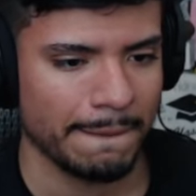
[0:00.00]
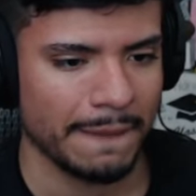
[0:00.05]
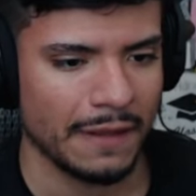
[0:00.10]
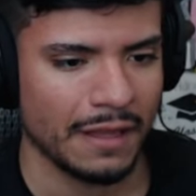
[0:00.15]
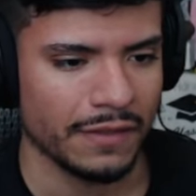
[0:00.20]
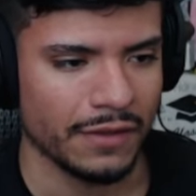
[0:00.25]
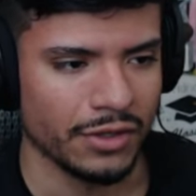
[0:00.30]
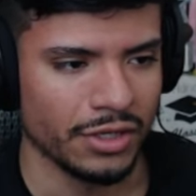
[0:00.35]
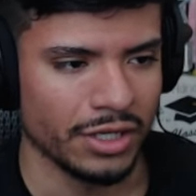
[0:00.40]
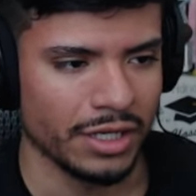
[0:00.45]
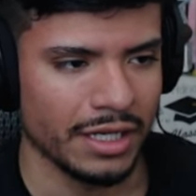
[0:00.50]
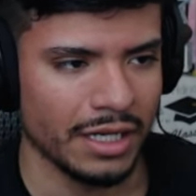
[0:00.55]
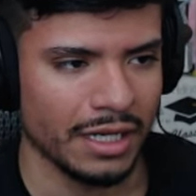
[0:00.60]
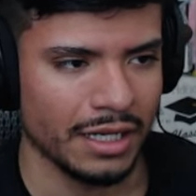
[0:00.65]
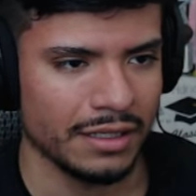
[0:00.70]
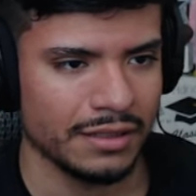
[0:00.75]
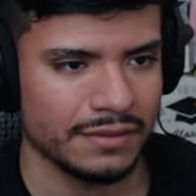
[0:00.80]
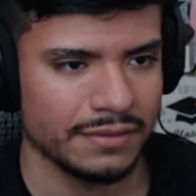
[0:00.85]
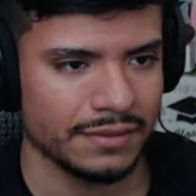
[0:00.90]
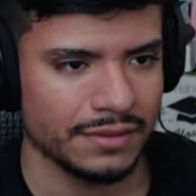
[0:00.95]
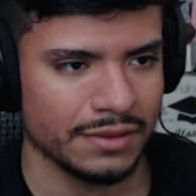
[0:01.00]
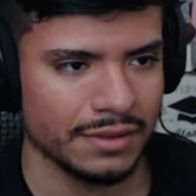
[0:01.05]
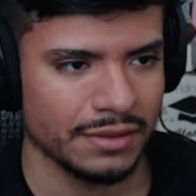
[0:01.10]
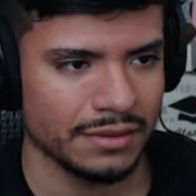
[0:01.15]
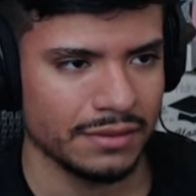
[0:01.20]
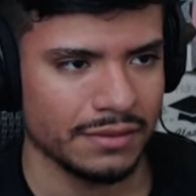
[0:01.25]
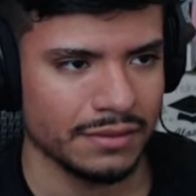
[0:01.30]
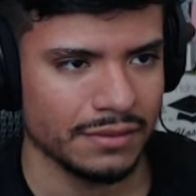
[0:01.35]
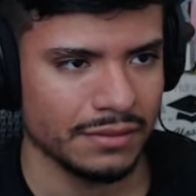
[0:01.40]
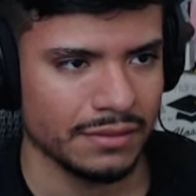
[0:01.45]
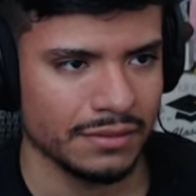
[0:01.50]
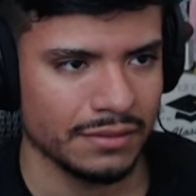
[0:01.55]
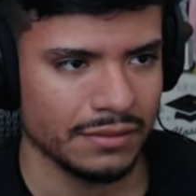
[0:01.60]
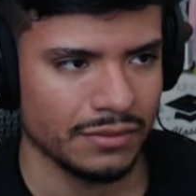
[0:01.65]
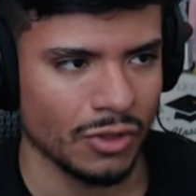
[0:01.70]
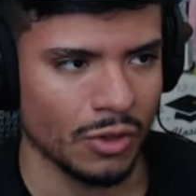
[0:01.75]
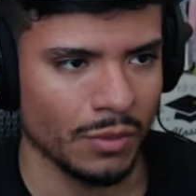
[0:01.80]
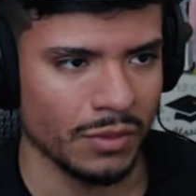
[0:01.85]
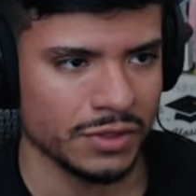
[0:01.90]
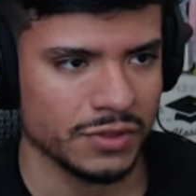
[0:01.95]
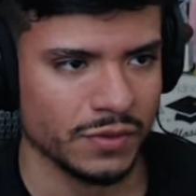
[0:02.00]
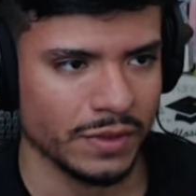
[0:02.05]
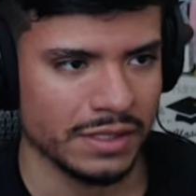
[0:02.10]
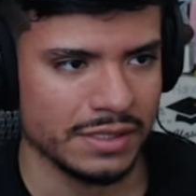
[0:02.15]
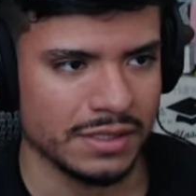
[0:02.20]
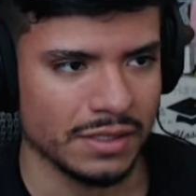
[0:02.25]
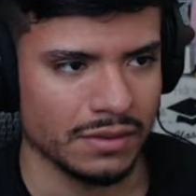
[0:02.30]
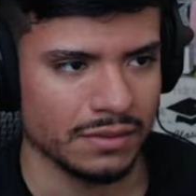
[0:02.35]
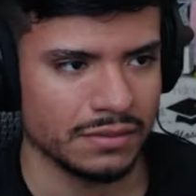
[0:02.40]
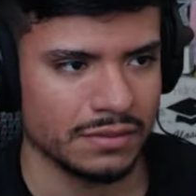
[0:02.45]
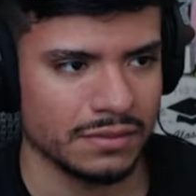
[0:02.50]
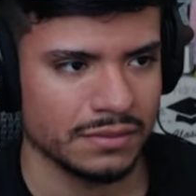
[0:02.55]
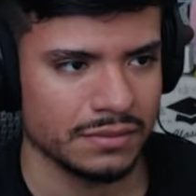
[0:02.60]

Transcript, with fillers: Third and nine, almost red zone.